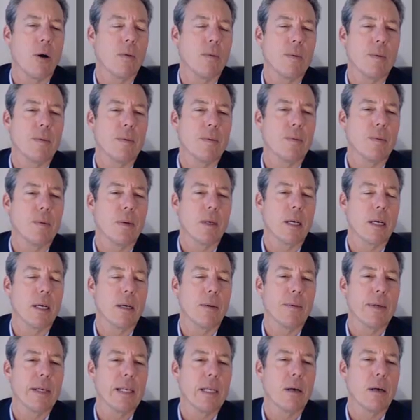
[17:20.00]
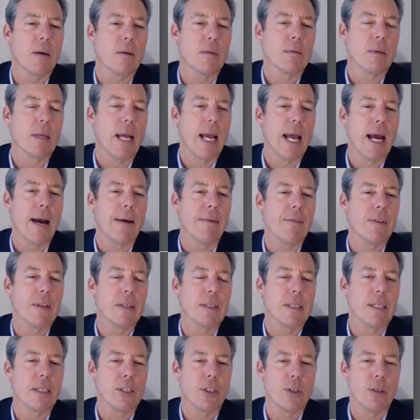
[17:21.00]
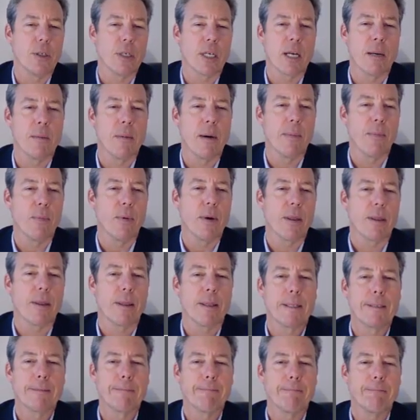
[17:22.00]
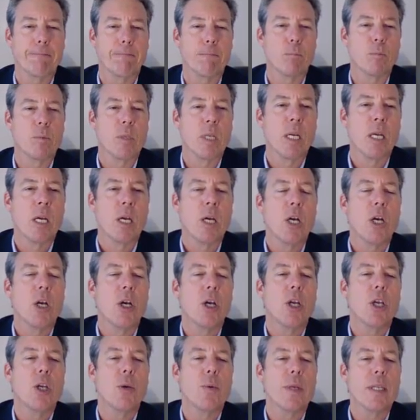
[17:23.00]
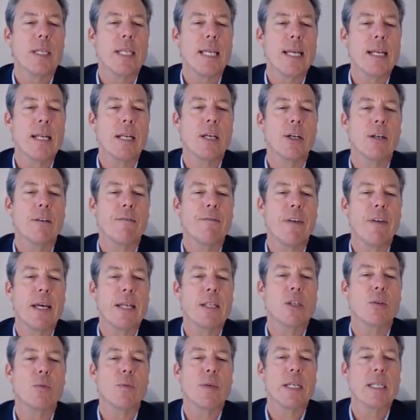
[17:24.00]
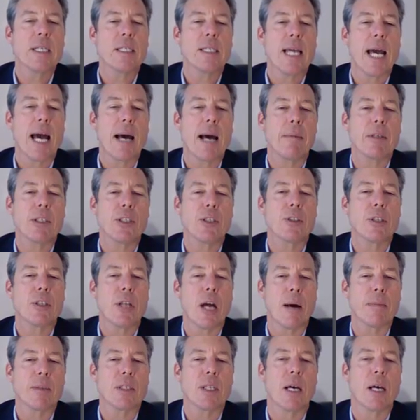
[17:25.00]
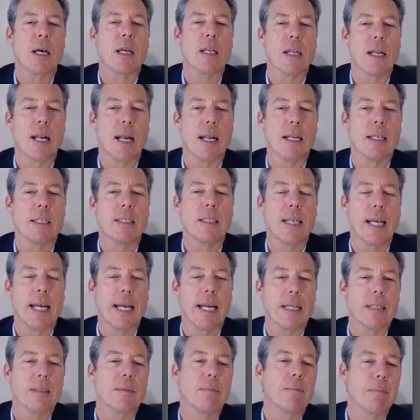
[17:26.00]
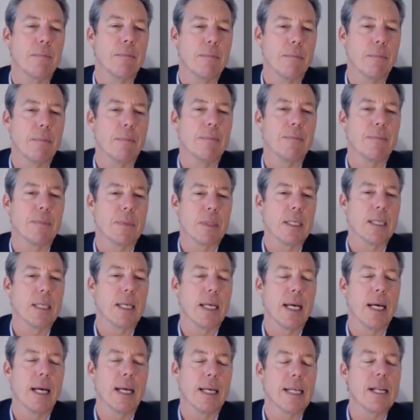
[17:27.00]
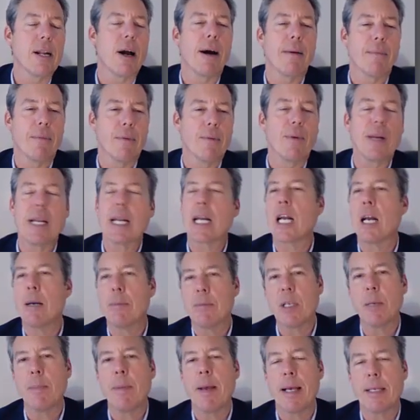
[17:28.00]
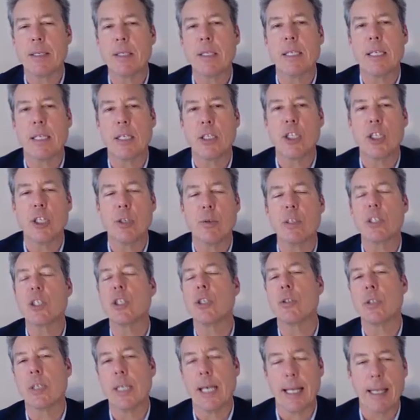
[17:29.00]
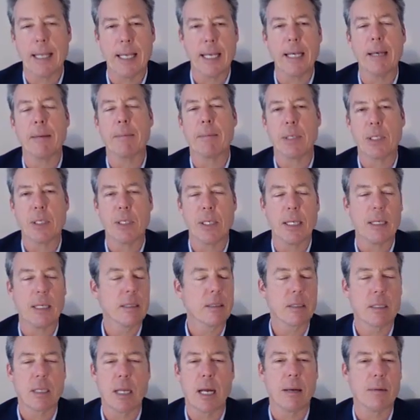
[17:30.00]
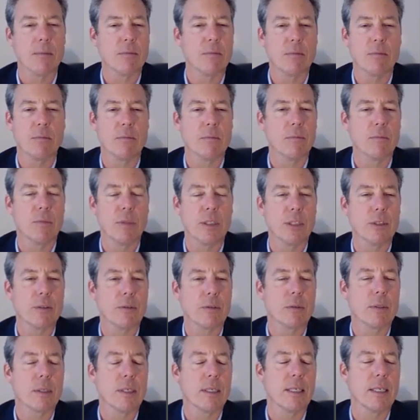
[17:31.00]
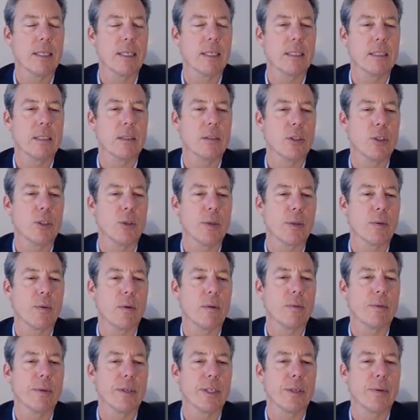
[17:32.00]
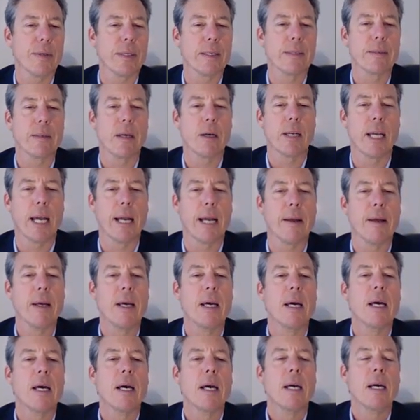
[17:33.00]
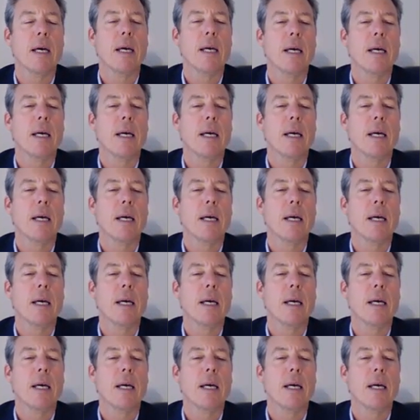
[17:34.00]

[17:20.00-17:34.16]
you know we're, we don't have this issue to come up with. You intend in good faith to reestablish your domicile in the United States. You know, when it comes up as an issue, it's usually at the embassy. It's not when you're in doing what we're doing. Okay.